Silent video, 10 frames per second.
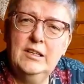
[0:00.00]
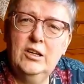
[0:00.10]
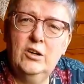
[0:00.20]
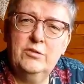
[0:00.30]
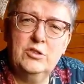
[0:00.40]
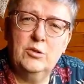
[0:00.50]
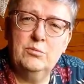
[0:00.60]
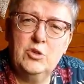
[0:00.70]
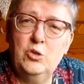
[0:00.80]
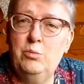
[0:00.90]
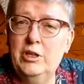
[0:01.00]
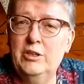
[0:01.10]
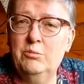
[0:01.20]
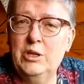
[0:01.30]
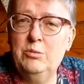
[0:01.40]
of some 2
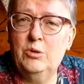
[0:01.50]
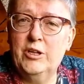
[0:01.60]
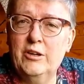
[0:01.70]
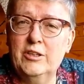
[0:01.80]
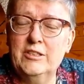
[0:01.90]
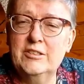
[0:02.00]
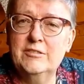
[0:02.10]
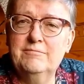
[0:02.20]
billion people nowadays.